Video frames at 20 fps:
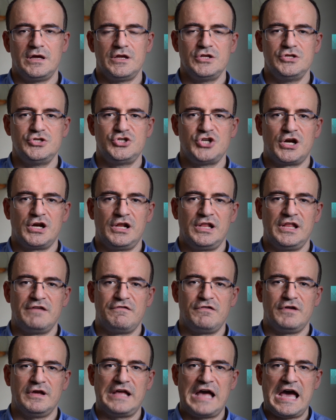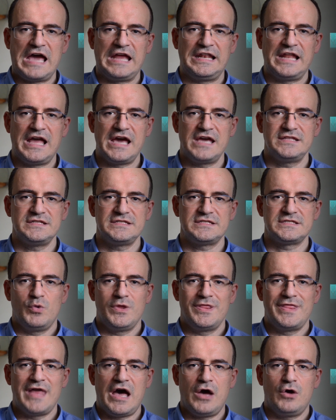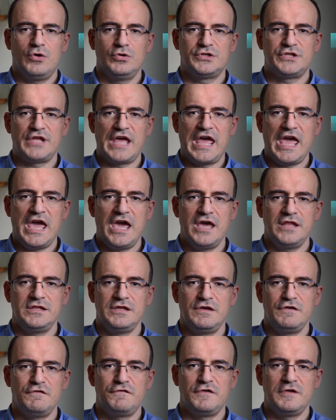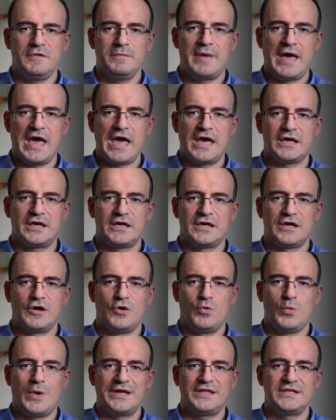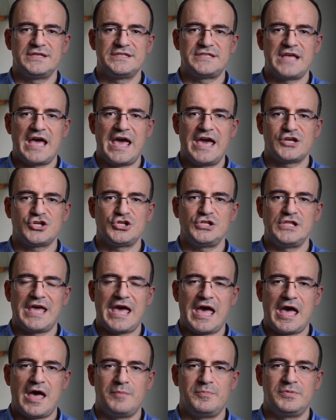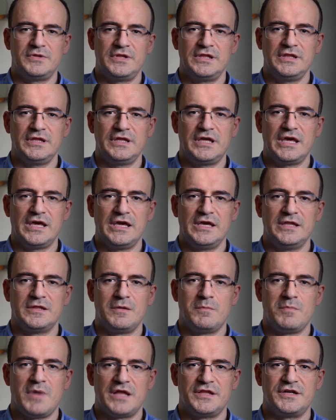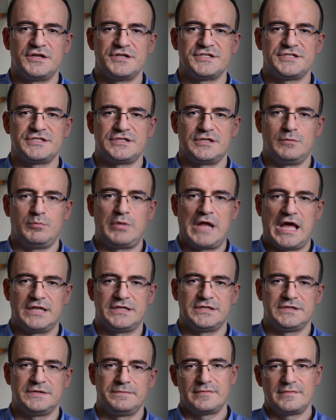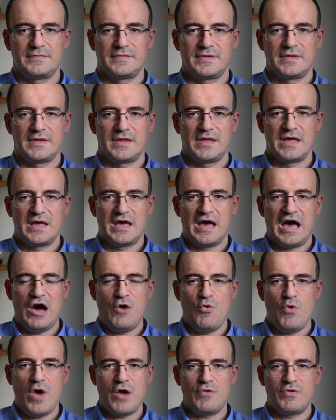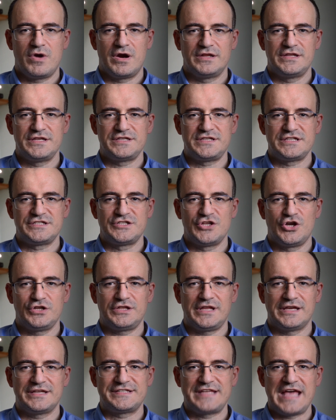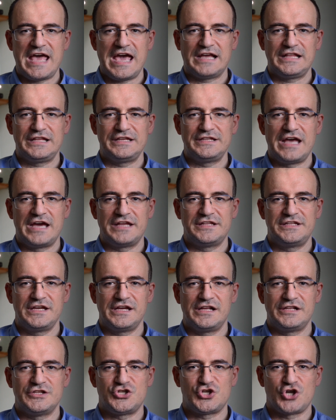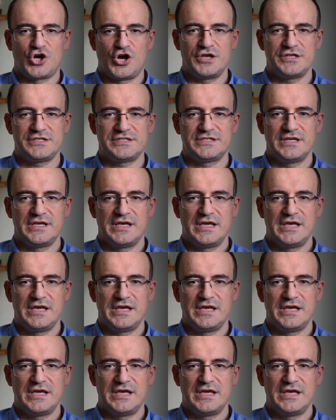general guidelines without any feedback what is actually happening in the mother's blood. However, this is not exactly the ideal choice,